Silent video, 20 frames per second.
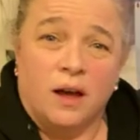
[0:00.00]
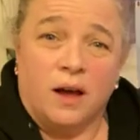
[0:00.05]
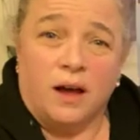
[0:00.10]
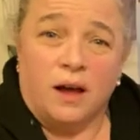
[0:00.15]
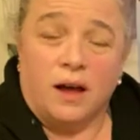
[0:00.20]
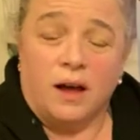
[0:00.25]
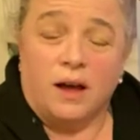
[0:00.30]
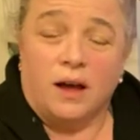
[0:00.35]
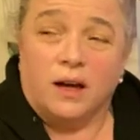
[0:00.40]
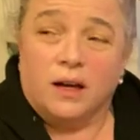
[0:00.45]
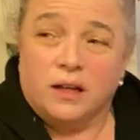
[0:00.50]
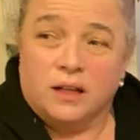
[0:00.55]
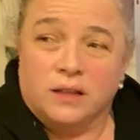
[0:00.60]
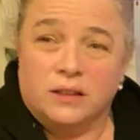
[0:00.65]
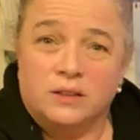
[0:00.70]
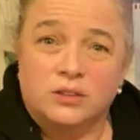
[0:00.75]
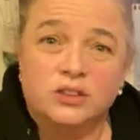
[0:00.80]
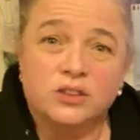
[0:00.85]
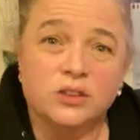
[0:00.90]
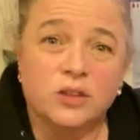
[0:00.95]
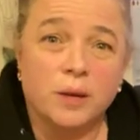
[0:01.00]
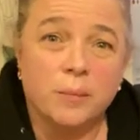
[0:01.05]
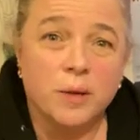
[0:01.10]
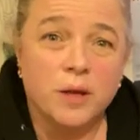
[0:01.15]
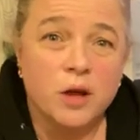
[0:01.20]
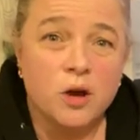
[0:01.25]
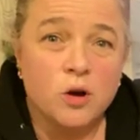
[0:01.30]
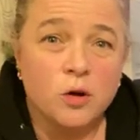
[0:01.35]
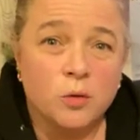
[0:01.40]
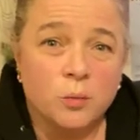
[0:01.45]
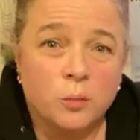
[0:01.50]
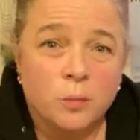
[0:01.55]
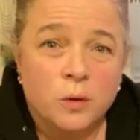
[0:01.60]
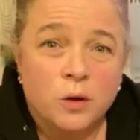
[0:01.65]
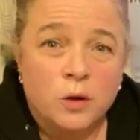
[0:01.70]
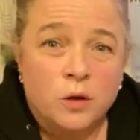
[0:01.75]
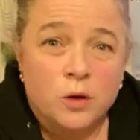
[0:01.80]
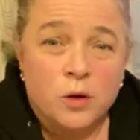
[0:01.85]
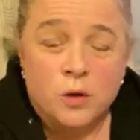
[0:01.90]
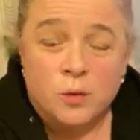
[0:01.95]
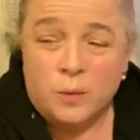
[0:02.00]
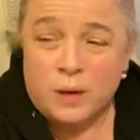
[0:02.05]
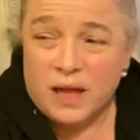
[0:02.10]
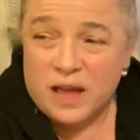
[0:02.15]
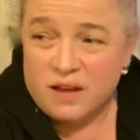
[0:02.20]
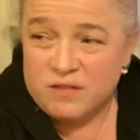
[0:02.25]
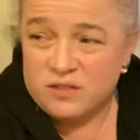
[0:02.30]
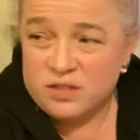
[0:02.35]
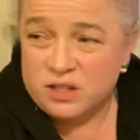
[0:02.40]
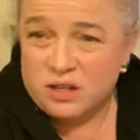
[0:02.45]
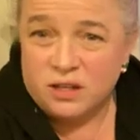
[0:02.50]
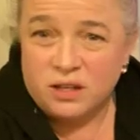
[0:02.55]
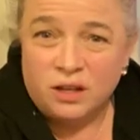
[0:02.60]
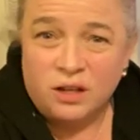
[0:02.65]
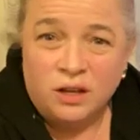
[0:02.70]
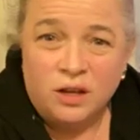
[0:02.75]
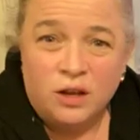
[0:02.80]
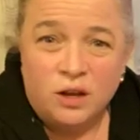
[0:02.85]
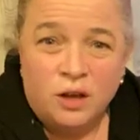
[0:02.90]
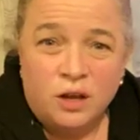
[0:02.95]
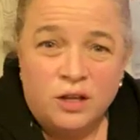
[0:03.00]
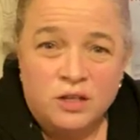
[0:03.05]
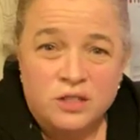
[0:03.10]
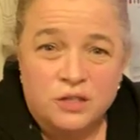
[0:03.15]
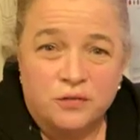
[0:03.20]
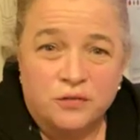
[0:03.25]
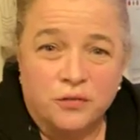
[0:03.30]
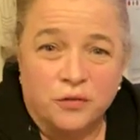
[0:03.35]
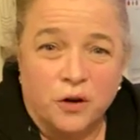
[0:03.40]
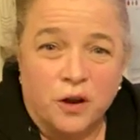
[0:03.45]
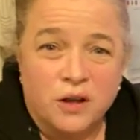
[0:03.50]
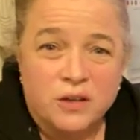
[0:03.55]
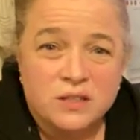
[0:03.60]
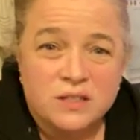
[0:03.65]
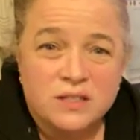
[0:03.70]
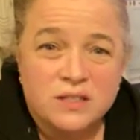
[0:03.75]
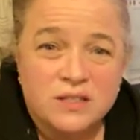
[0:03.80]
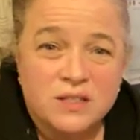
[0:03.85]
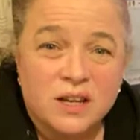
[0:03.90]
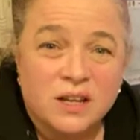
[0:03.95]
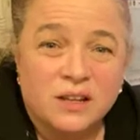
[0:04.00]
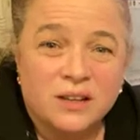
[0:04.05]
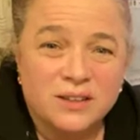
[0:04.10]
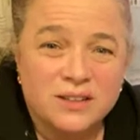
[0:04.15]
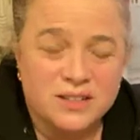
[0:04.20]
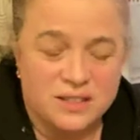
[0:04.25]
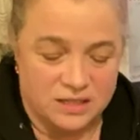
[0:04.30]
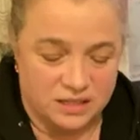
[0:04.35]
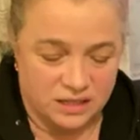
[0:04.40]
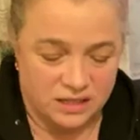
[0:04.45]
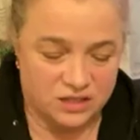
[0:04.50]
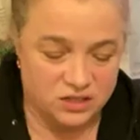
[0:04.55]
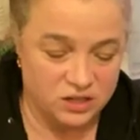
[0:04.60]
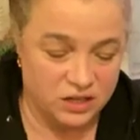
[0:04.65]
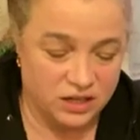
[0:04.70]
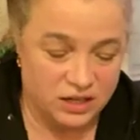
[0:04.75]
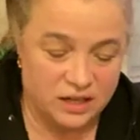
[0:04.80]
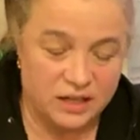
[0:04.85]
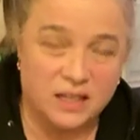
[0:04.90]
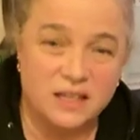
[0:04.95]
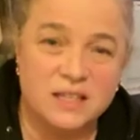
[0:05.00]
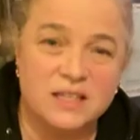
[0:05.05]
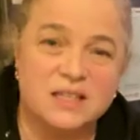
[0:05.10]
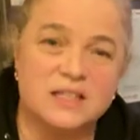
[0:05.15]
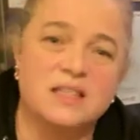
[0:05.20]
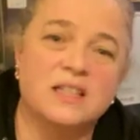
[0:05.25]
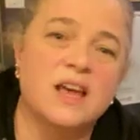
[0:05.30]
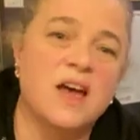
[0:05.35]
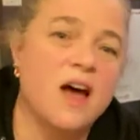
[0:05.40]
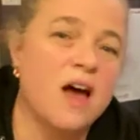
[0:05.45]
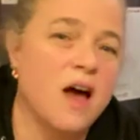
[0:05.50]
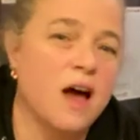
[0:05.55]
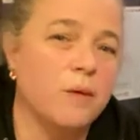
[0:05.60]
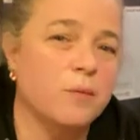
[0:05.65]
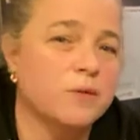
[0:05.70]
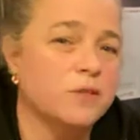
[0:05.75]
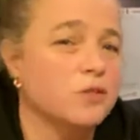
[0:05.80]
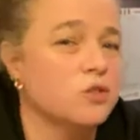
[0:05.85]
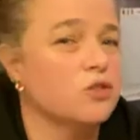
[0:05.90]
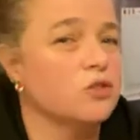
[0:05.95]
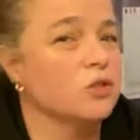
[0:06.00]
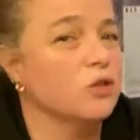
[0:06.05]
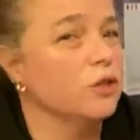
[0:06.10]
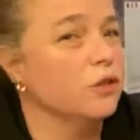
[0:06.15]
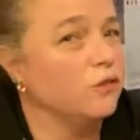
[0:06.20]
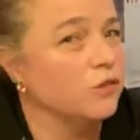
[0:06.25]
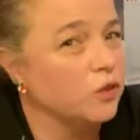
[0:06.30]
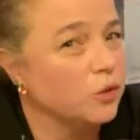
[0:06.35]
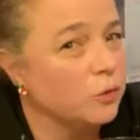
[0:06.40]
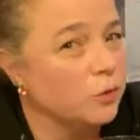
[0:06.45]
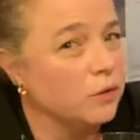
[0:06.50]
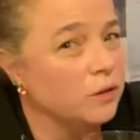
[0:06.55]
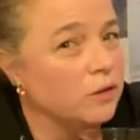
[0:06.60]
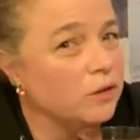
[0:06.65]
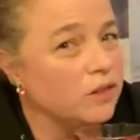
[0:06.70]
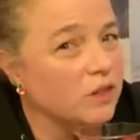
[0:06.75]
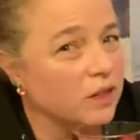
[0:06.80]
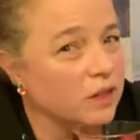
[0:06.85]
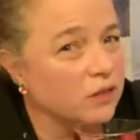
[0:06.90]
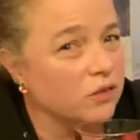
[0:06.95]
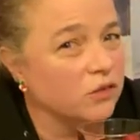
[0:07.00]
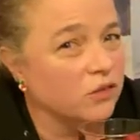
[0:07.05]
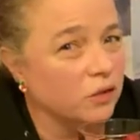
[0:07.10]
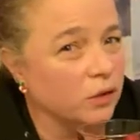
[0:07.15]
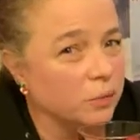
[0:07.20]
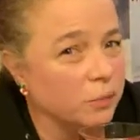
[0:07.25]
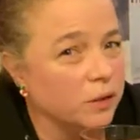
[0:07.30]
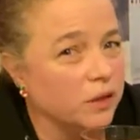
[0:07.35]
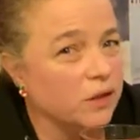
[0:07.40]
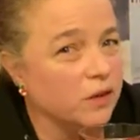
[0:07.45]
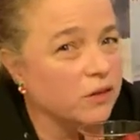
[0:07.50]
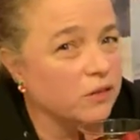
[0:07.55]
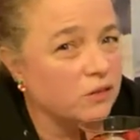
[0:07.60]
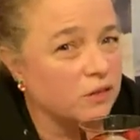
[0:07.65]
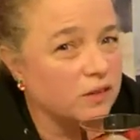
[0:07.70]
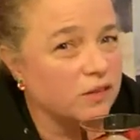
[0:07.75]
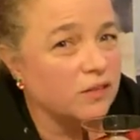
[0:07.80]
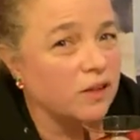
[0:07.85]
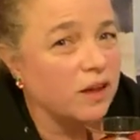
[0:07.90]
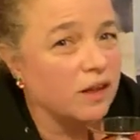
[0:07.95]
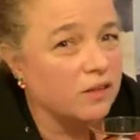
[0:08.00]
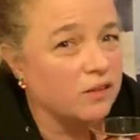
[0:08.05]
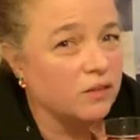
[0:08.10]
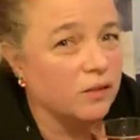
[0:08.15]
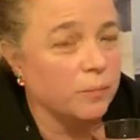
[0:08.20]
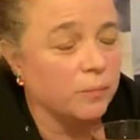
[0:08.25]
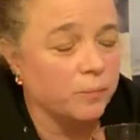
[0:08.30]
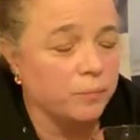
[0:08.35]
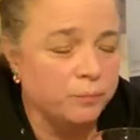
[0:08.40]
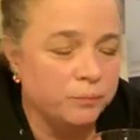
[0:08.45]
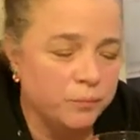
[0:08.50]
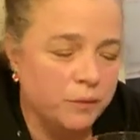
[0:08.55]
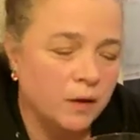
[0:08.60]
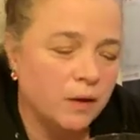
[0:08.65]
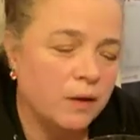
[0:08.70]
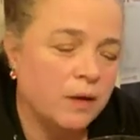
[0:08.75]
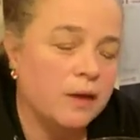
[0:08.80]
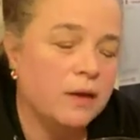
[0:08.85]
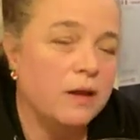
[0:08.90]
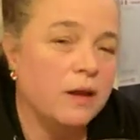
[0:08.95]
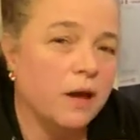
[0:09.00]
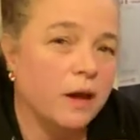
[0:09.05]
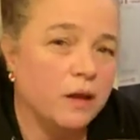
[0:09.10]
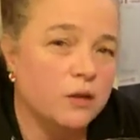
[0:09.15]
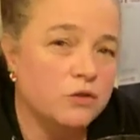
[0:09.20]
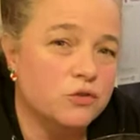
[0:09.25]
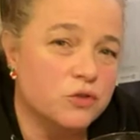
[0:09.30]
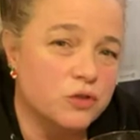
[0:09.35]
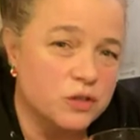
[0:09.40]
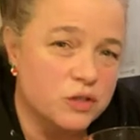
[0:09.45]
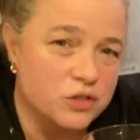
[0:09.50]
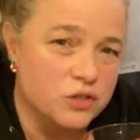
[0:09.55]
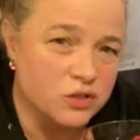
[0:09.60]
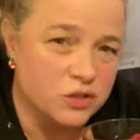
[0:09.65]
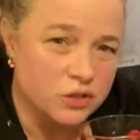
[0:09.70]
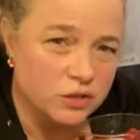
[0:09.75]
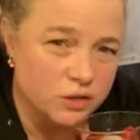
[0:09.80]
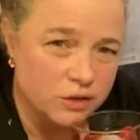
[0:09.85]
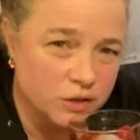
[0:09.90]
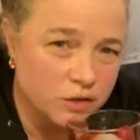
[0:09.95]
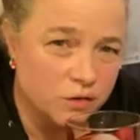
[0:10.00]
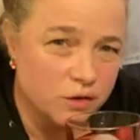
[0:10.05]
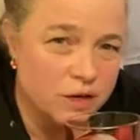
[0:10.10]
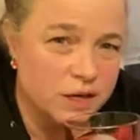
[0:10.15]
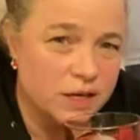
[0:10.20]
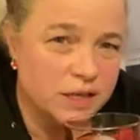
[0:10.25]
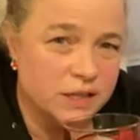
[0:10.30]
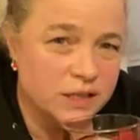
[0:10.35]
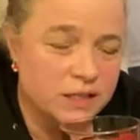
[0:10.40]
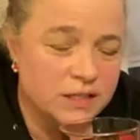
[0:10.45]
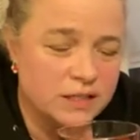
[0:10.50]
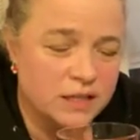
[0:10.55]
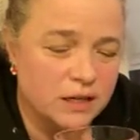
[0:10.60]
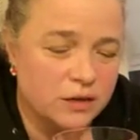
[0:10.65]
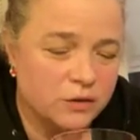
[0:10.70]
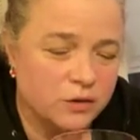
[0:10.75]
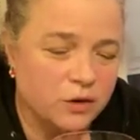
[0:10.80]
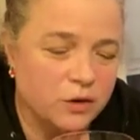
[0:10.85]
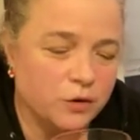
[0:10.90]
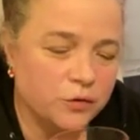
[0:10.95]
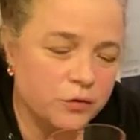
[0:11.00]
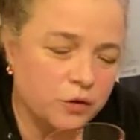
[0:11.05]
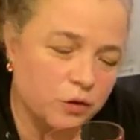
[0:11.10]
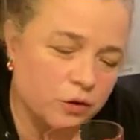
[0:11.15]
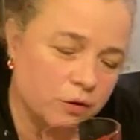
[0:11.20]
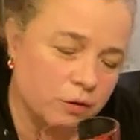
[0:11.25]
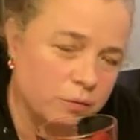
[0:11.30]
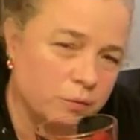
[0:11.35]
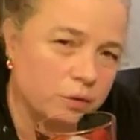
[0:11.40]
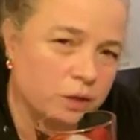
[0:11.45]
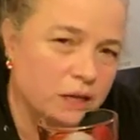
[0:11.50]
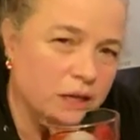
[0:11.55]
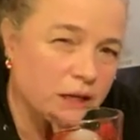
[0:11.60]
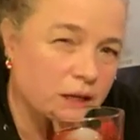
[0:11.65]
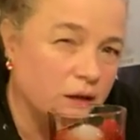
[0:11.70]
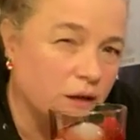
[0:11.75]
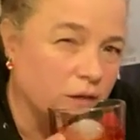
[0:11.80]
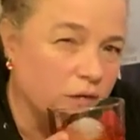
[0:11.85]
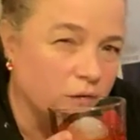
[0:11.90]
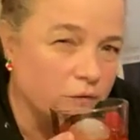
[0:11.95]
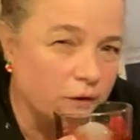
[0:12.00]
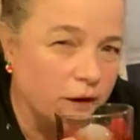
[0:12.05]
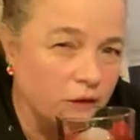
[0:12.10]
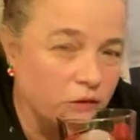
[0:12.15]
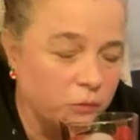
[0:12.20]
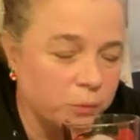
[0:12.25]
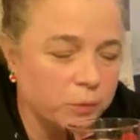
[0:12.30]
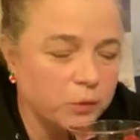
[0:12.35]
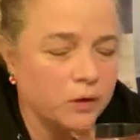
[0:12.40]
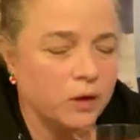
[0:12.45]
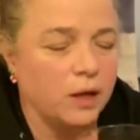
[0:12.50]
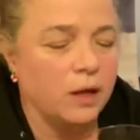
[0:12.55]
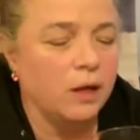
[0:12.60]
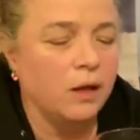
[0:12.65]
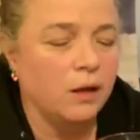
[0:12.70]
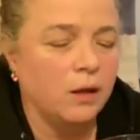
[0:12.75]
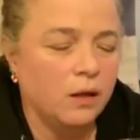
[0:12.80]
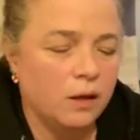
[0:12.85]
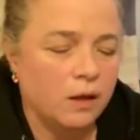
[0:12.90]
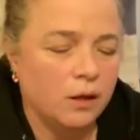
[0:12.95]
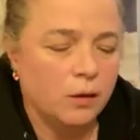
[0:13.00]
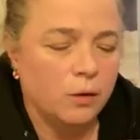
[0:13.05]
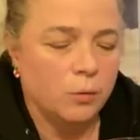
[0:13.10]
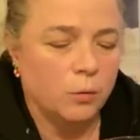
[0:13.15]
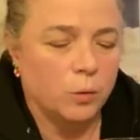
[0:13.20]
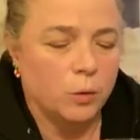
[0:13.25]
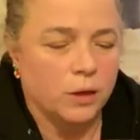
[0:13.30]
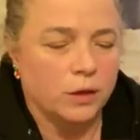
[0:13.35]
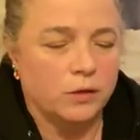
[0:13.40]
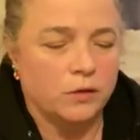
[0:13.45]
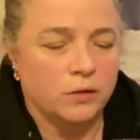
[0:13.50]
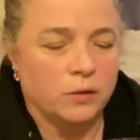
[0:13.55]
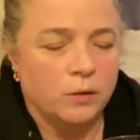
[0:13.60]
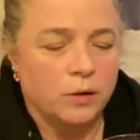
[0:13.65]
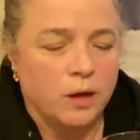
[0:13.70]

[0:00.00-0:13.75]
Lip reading: So coming home, we have to defrost. Looks delish. It is. I wasn't sure if you would think so, because it's got some non-traditional ingredients. I don't know if you're keen on the raspberry one.